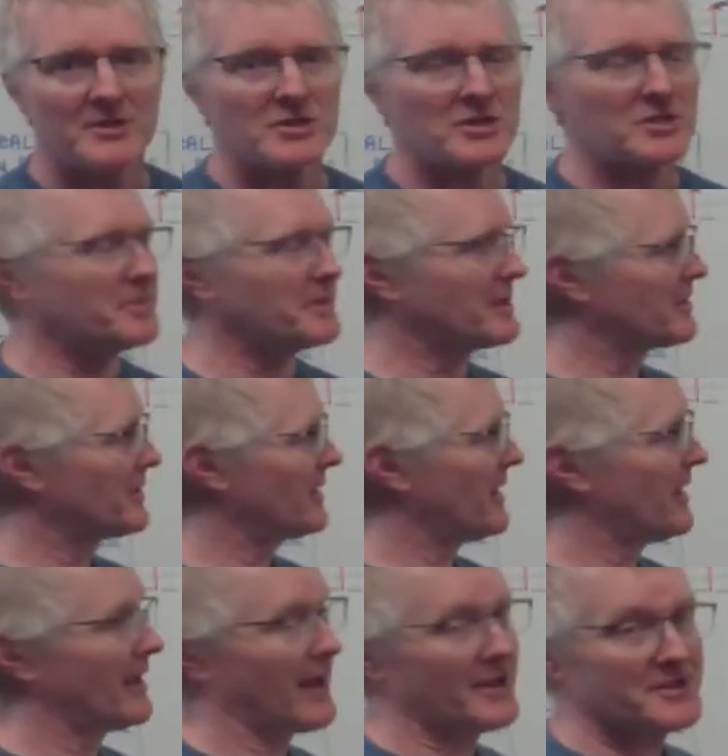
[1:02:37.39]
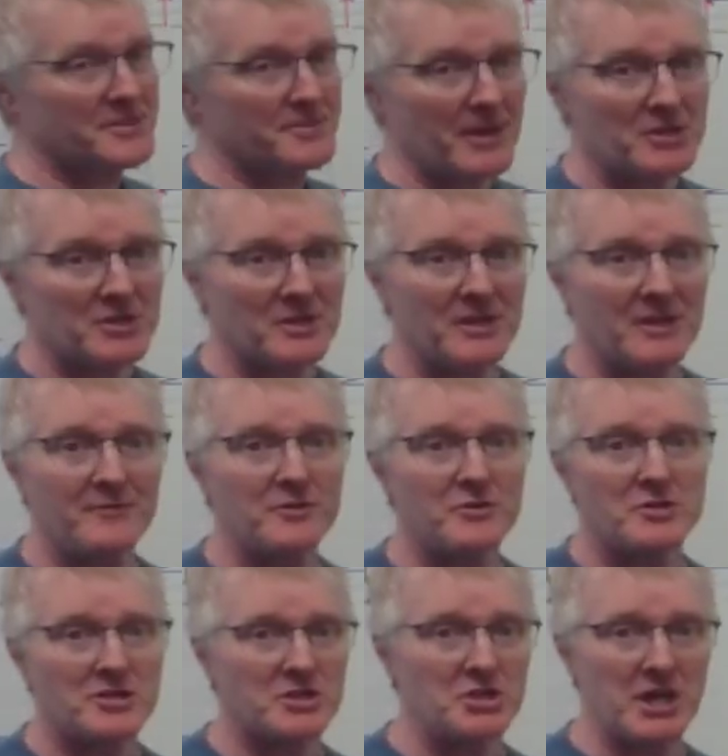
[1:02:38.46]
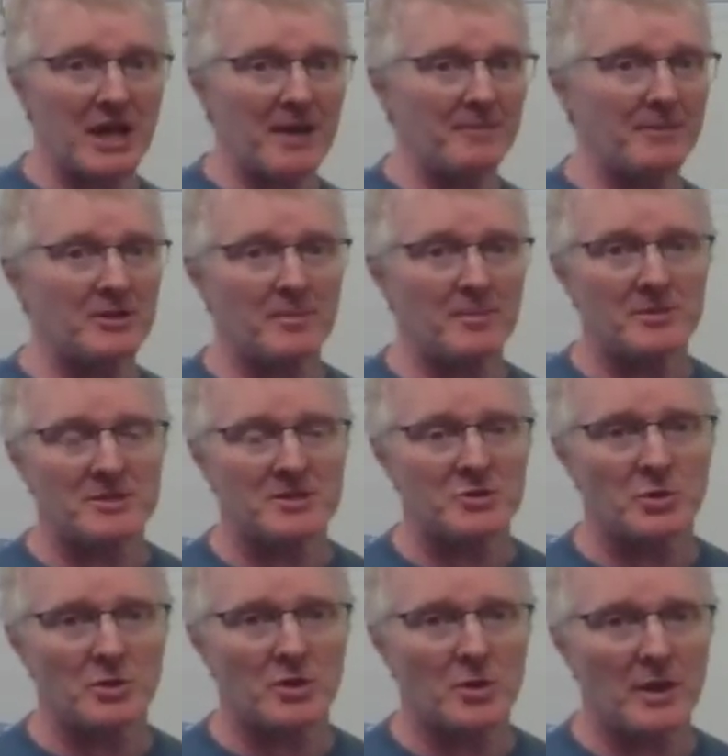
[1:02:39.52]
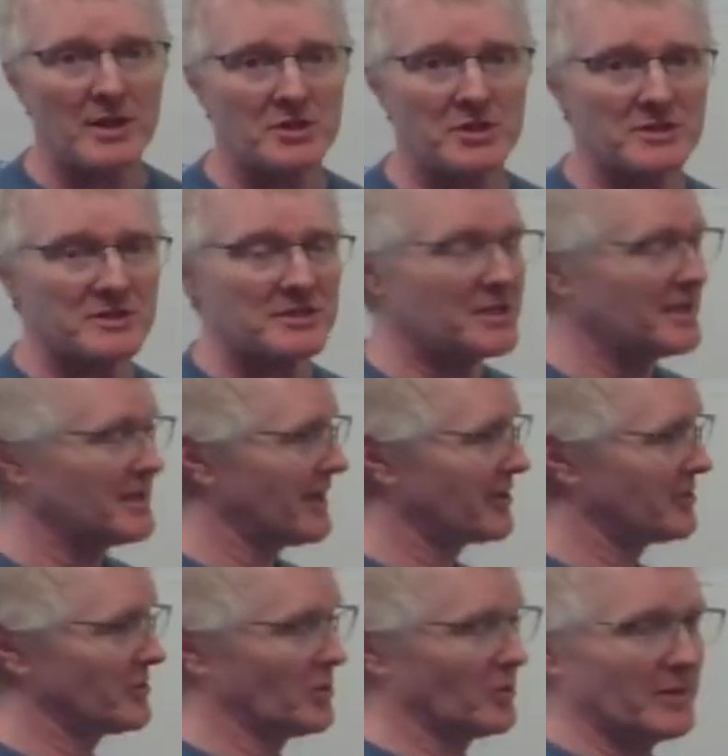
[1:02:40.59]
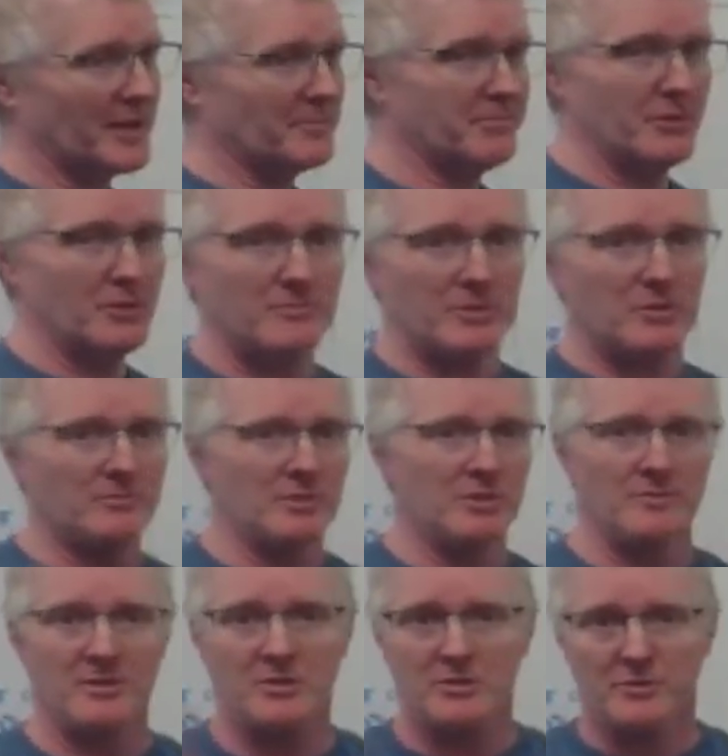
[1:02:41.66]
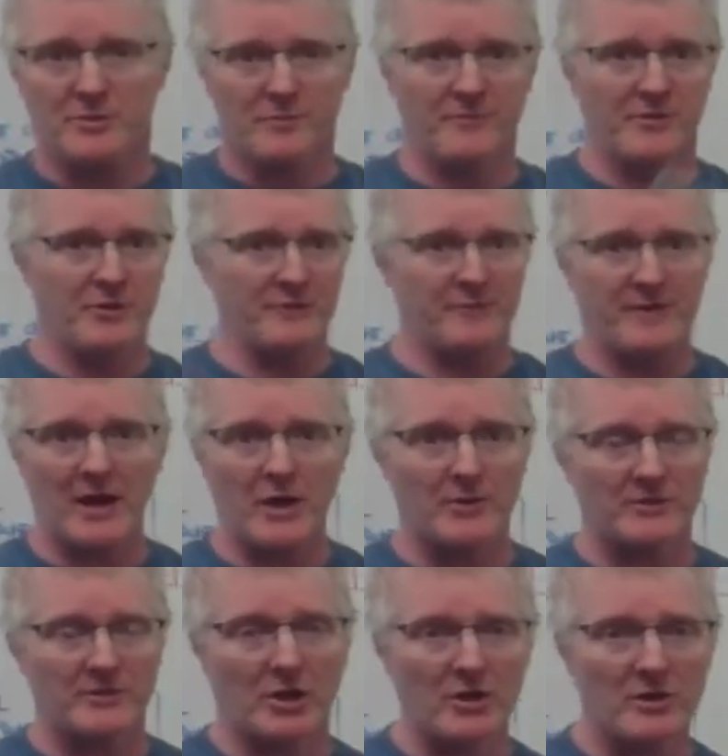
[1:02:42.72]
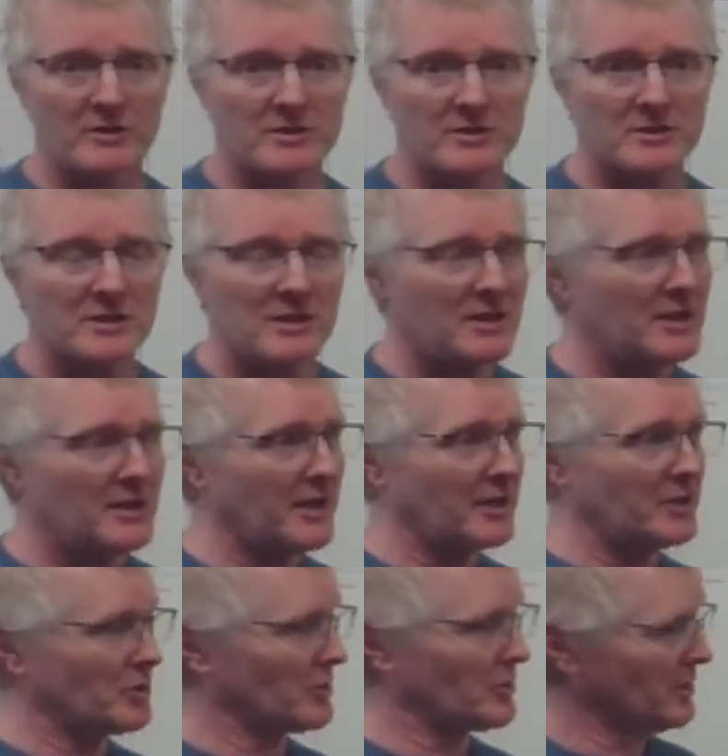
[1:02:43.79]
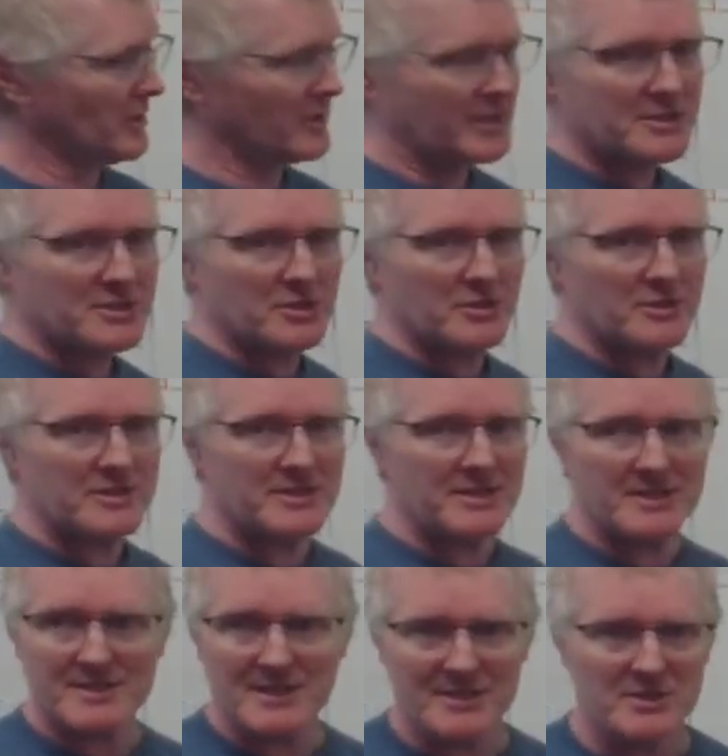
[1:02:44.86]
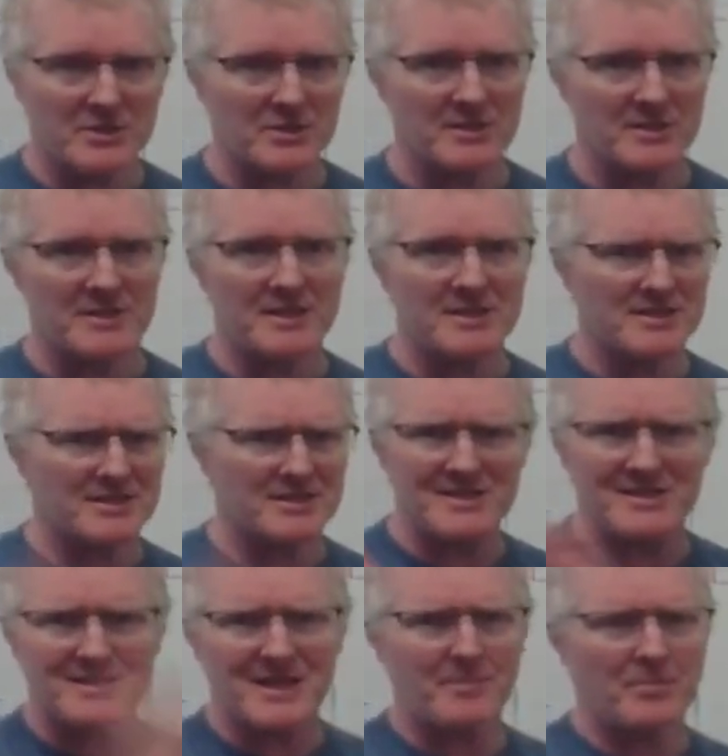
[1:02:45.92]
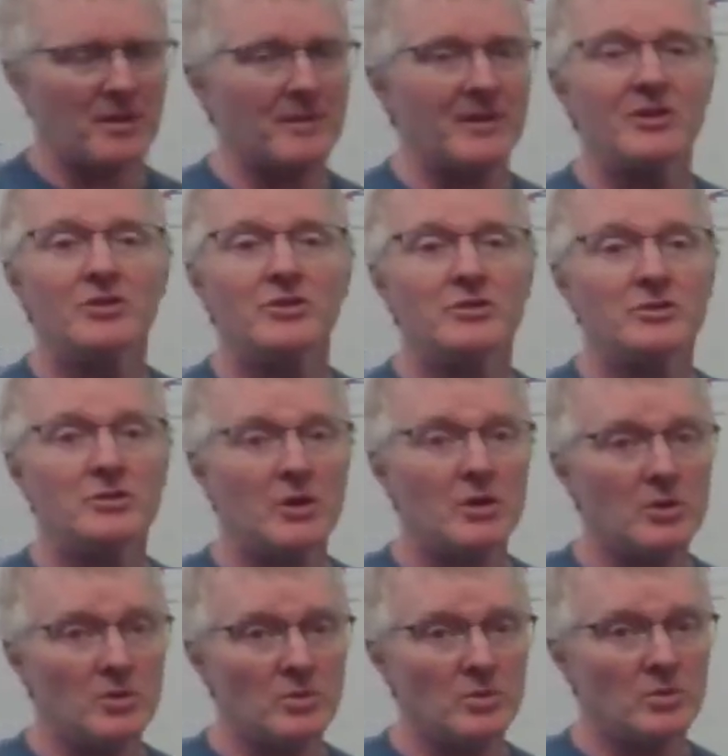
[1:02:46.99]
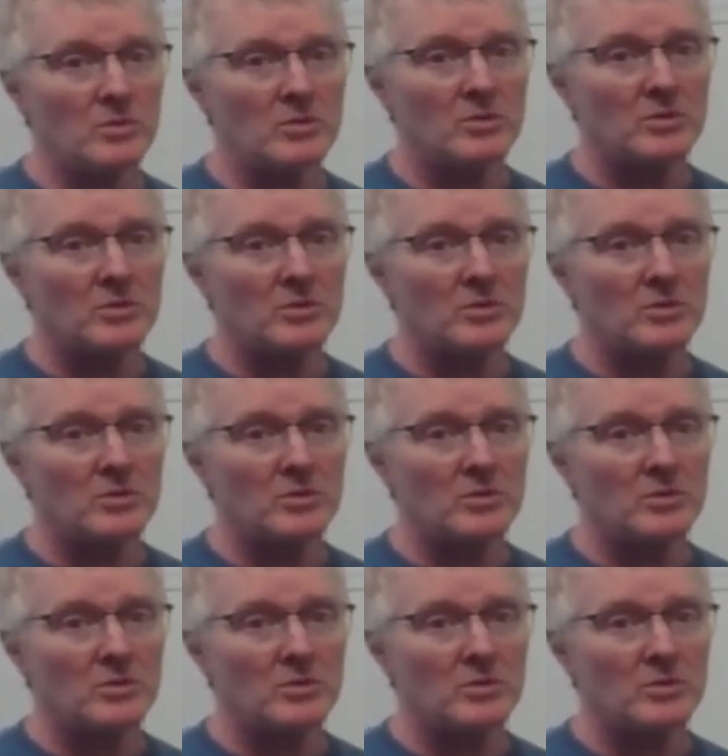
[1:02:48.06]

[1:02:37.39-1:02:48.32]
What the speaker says: Especially if you're just jamming numbers into equations and you're going like boom, boom, boom, and you're firing darts, and you're going, look, it's 36, that's 36, this is the same problem. No.